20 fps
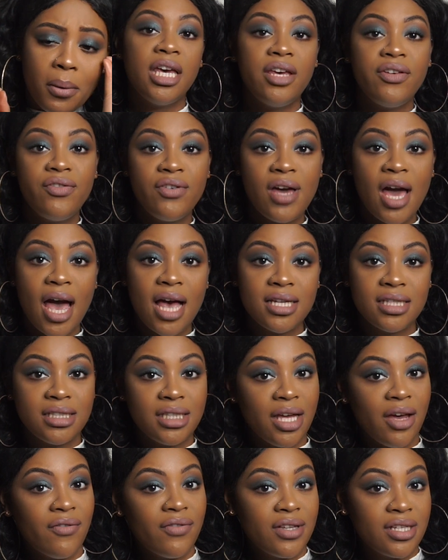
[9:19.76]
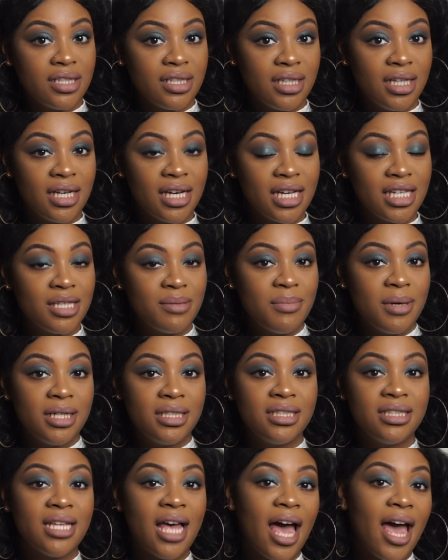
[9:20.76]
If you guys love this look as
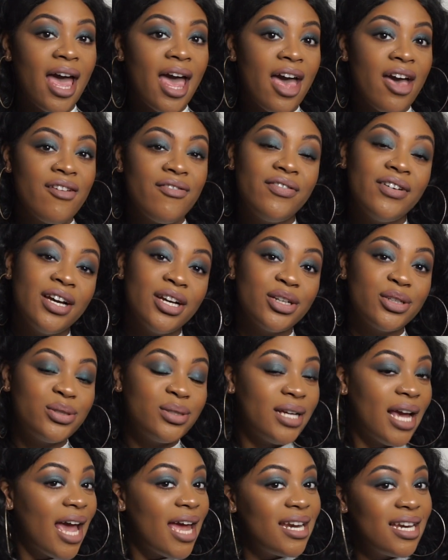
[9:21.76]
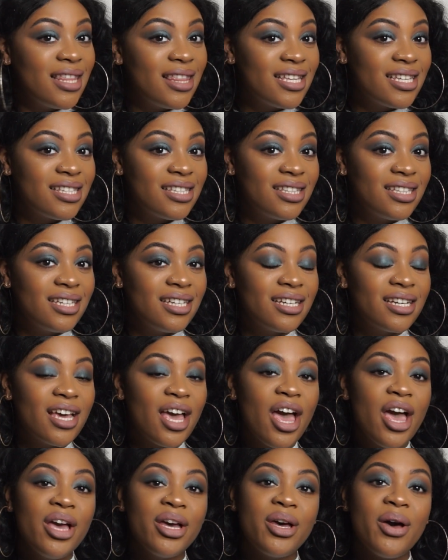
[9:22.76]
much as I had fun creating this look,
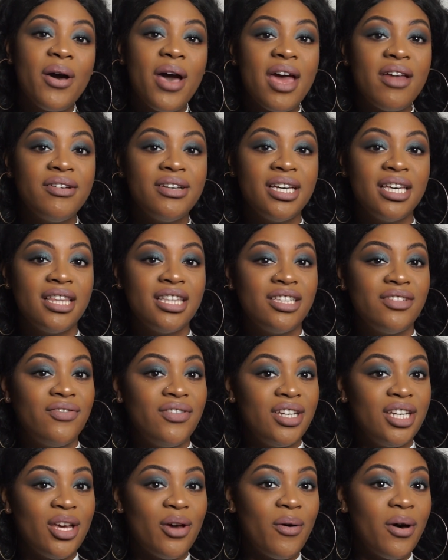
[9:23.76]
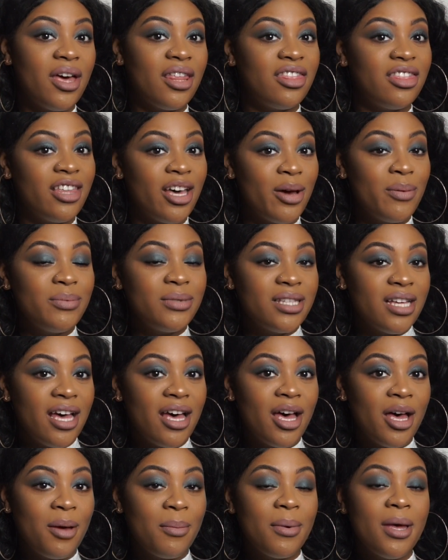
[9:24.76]
go ahead and give this video a thumbs
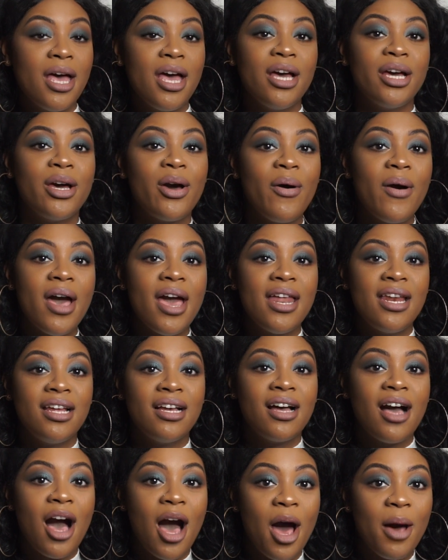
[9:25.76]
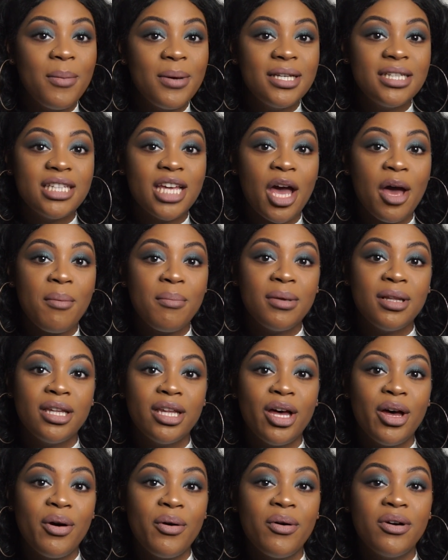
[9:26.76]
up. Go ahead and comment down
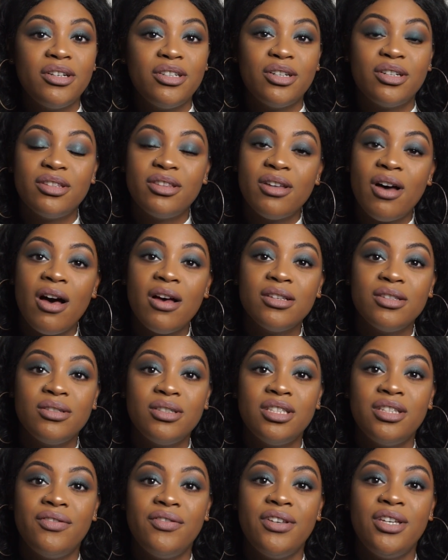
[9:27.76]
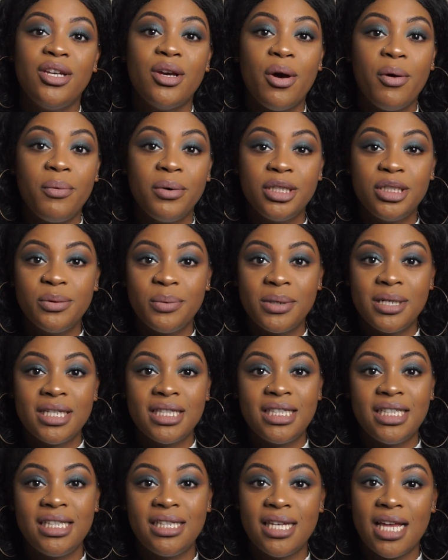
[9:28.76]
below on your thoughts on this video, what you want
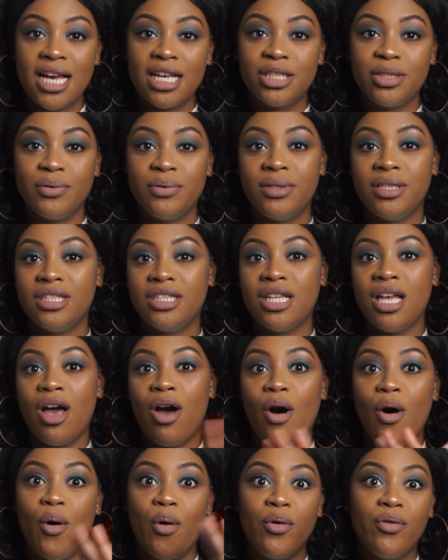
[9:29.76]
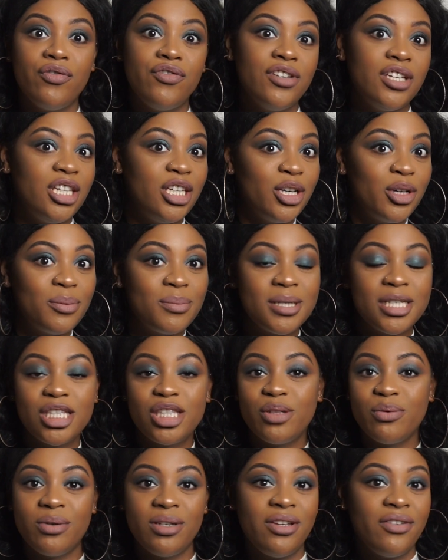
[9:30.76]
to see next during this whole video
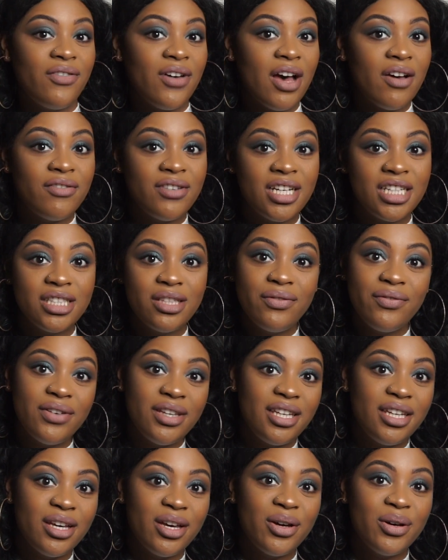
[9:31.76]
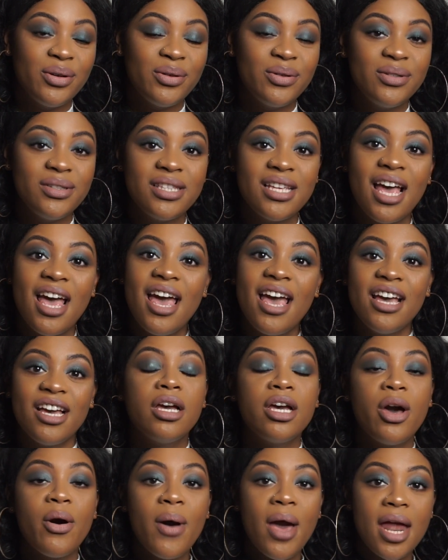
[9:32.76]
list, 25 days of videos.
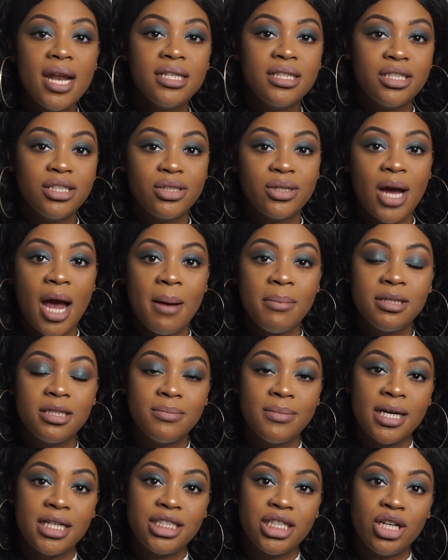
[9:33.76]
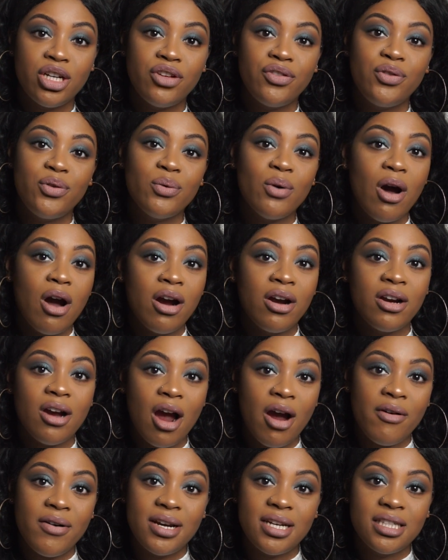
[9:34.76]
Go ahead and subscribe to my channel if you aren't
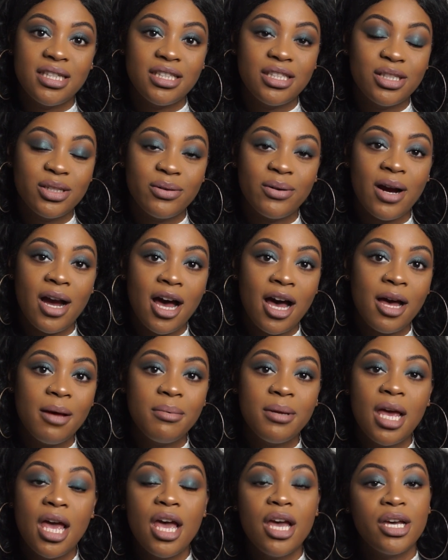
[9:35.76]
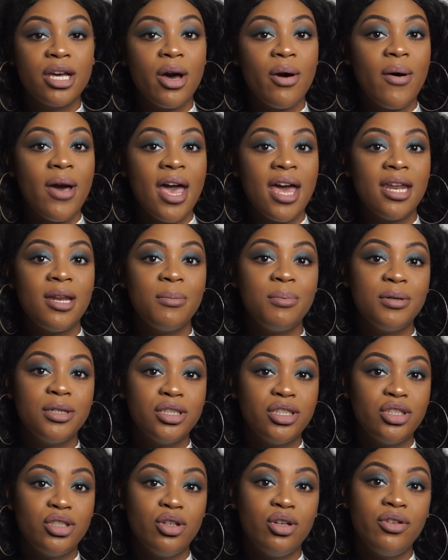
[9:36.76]
already subscribed. Go ahead and
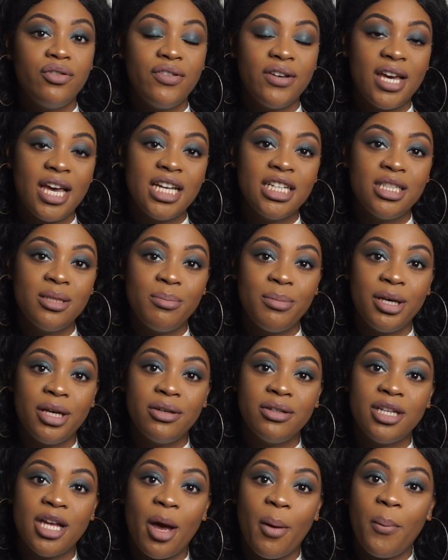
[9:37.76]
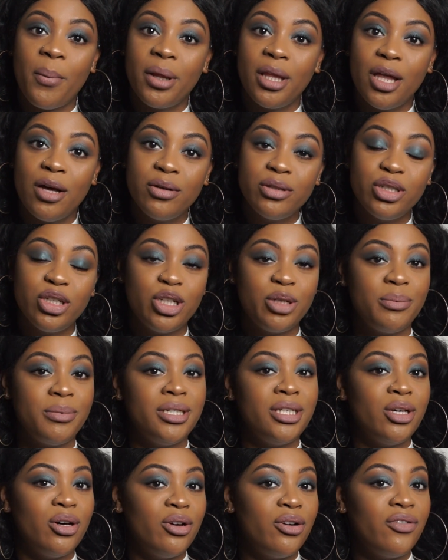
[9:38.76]
push the notification bell down below so you can
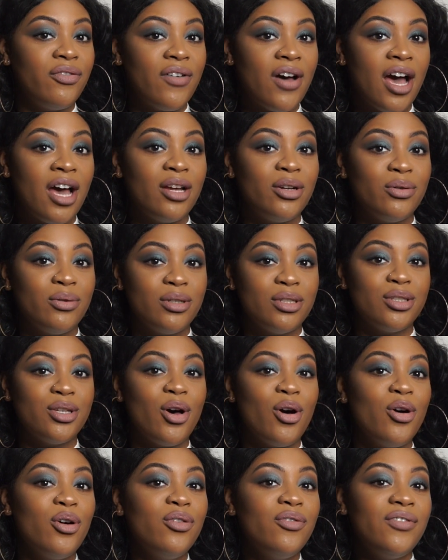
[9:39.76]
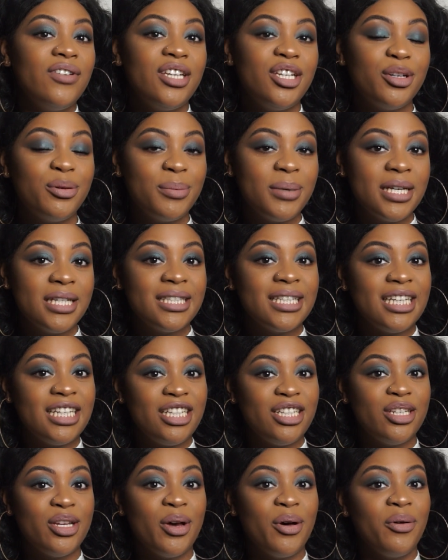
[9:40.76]
be notified when this whole video miss, and,
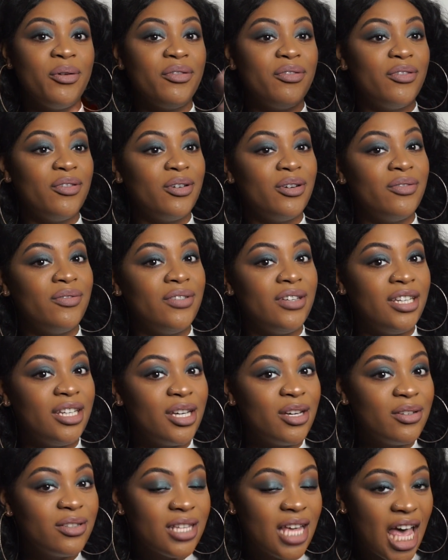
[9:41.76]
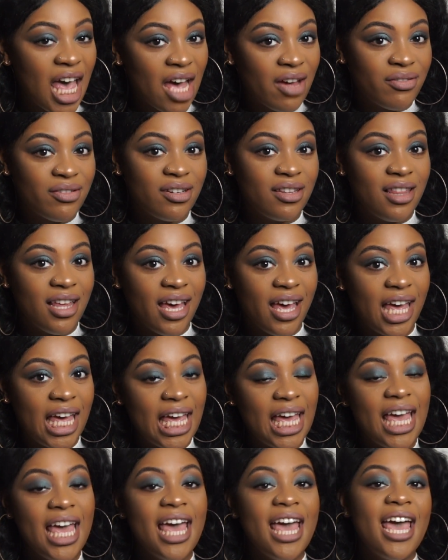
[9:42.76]
you know, for videos after
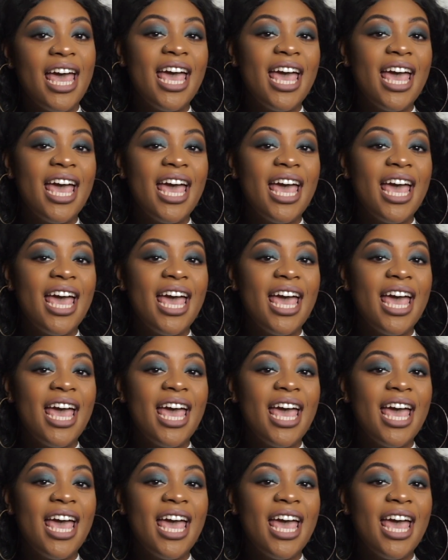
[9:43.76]
that.